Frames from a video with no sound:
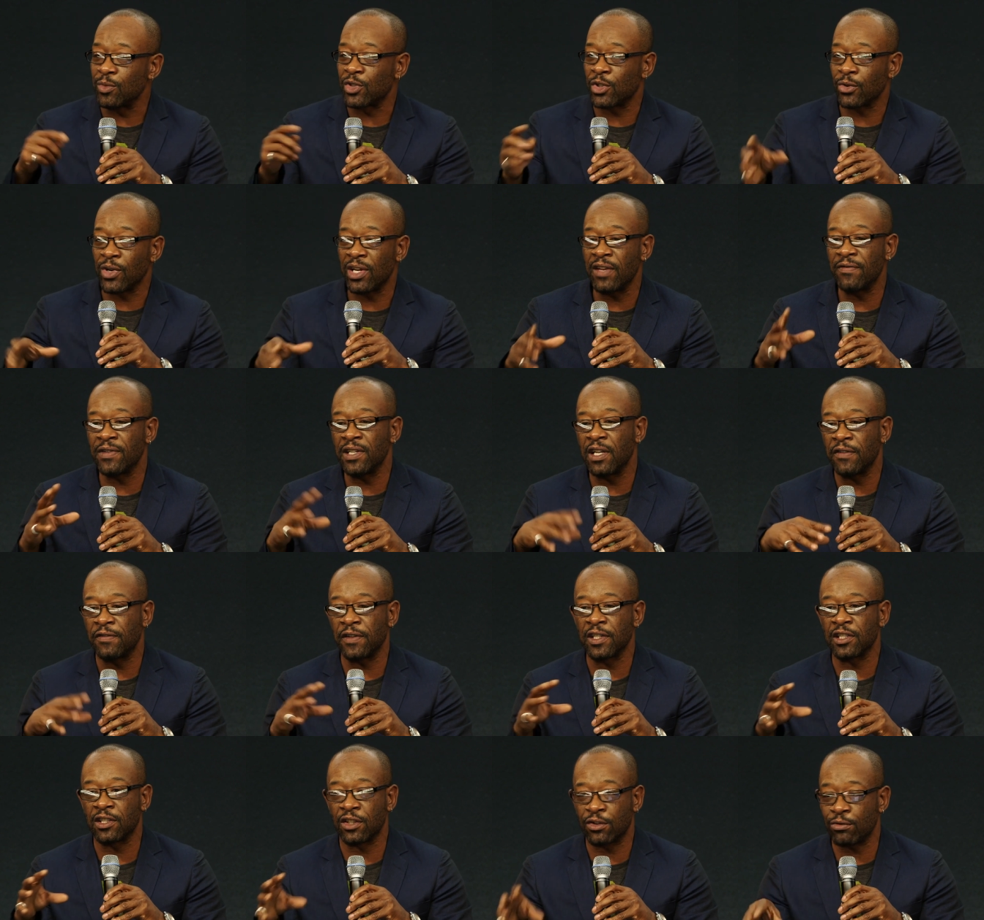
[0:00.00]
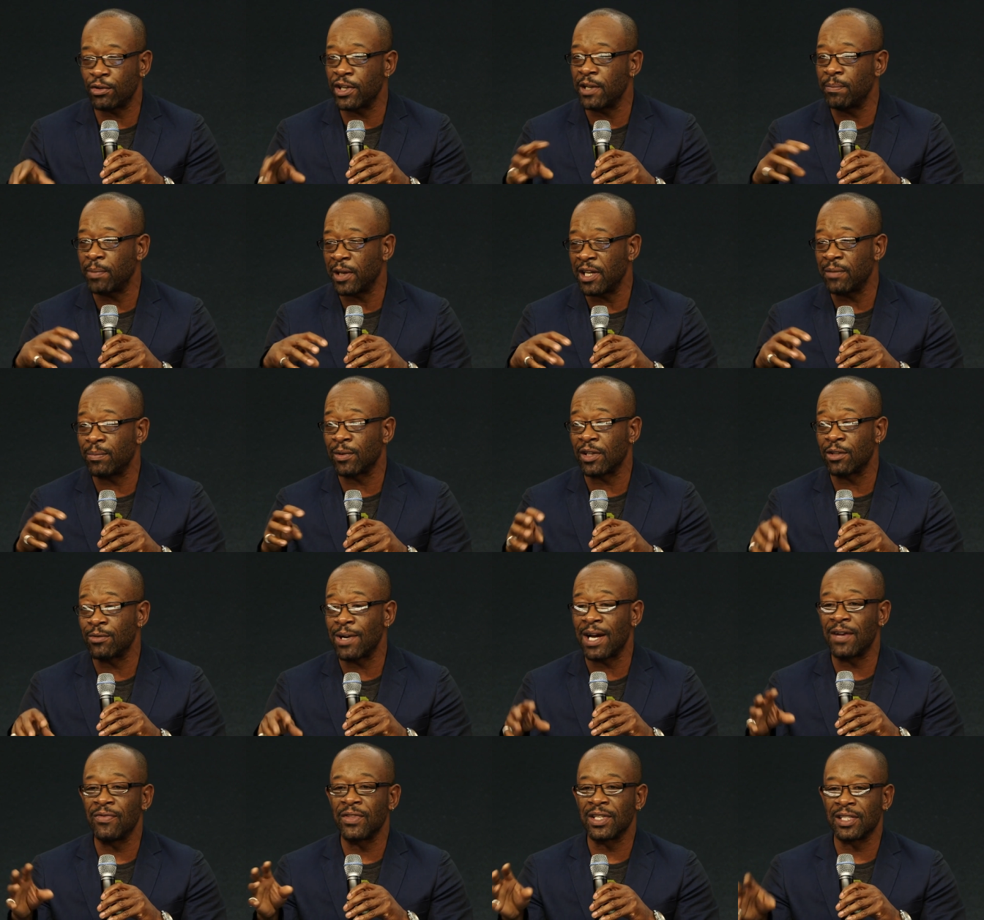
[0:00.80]
So even if it's three people
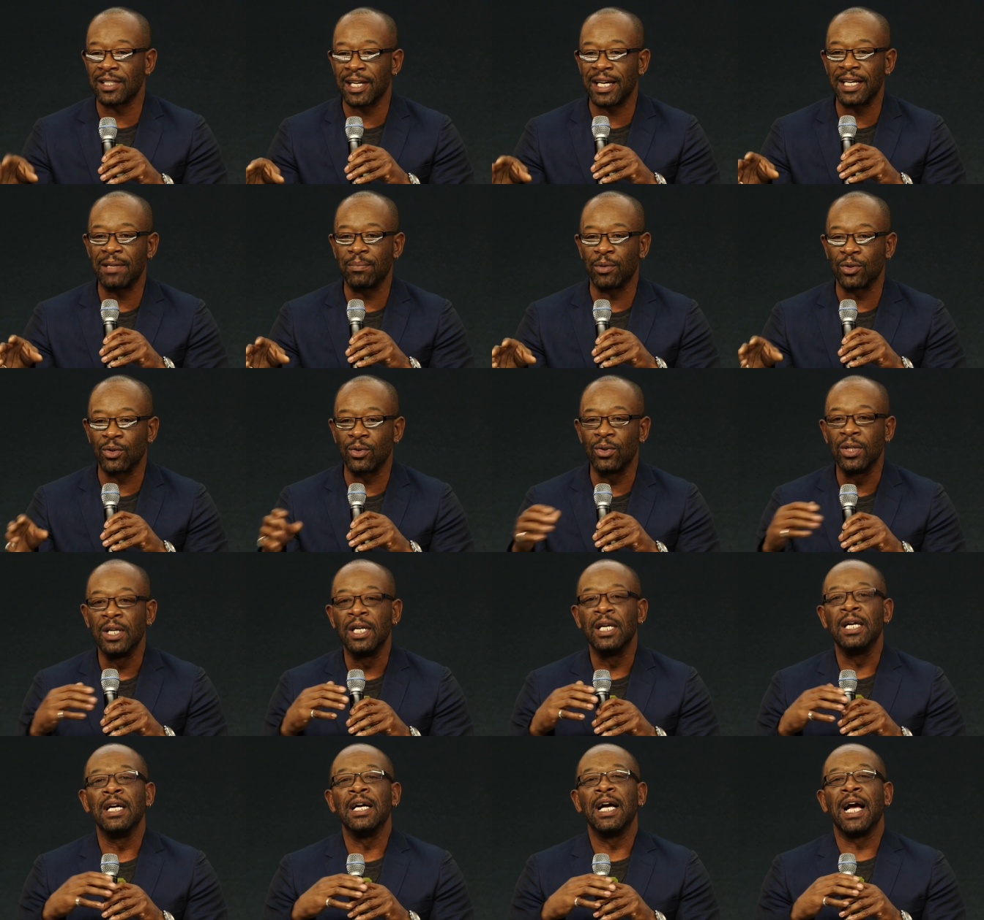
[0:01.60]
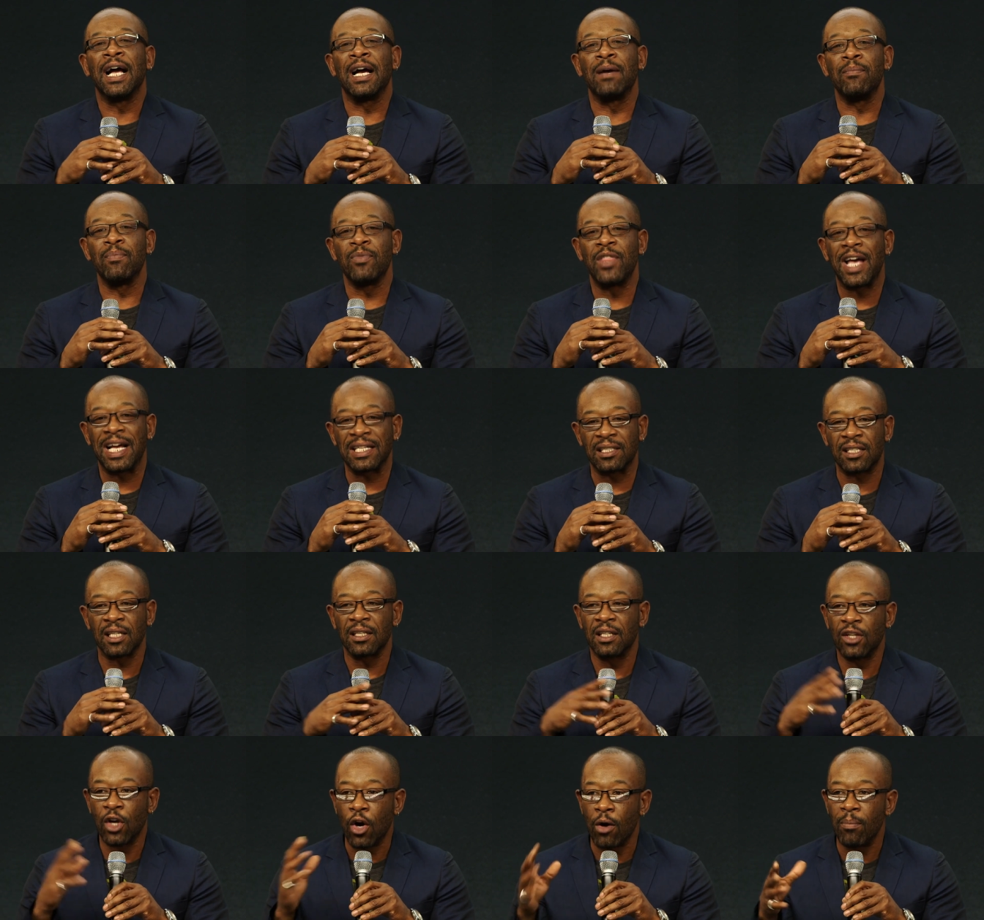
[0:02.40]
around the table, um, that's
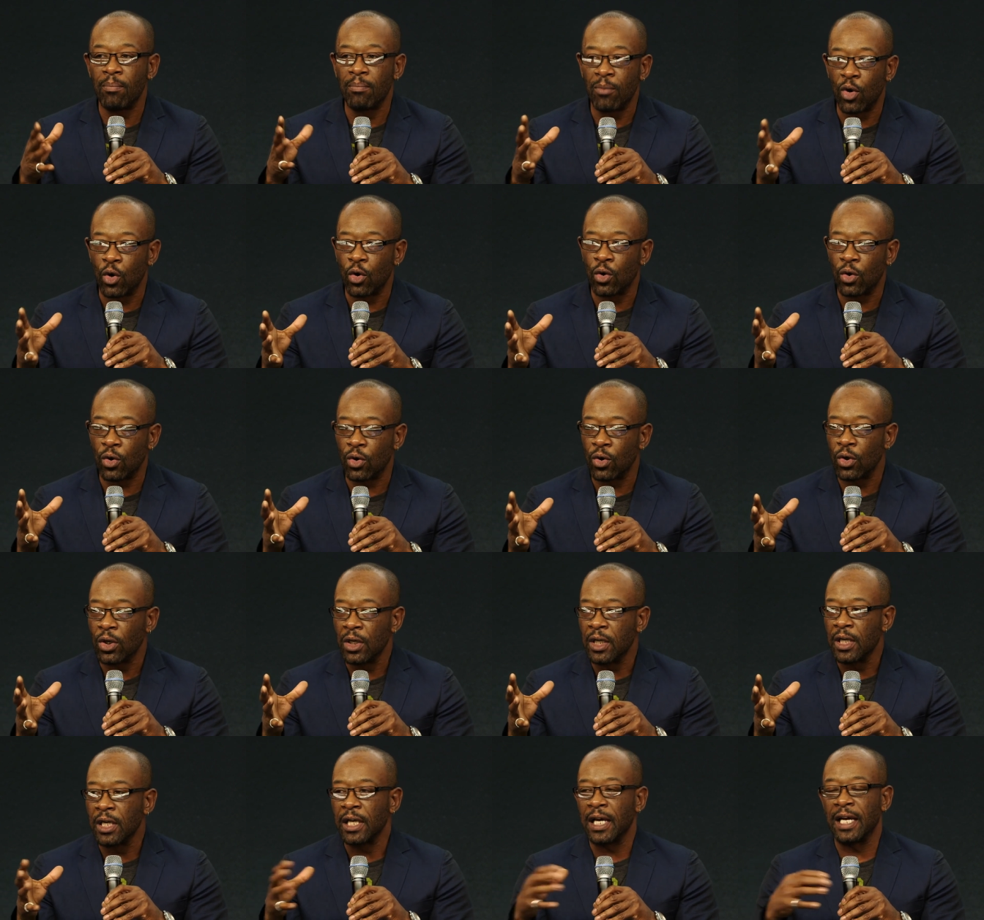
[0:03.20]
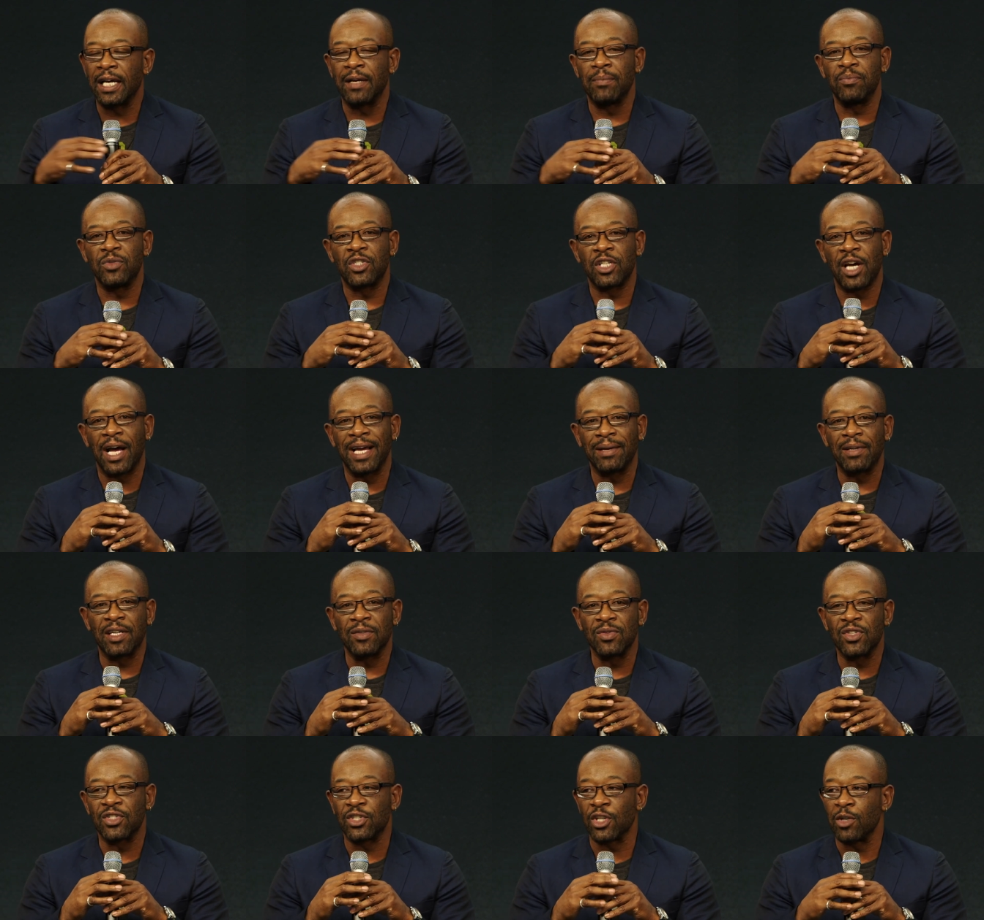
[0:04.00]
a lot more um, time
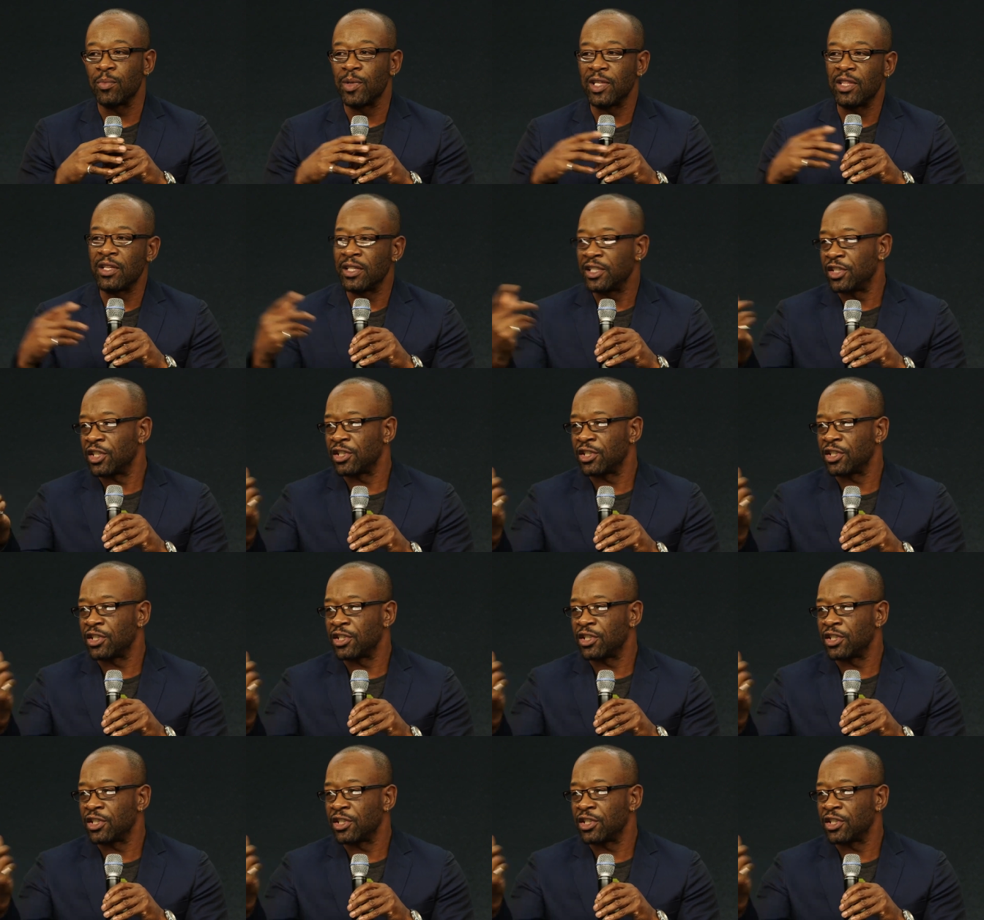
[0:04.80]
consuming than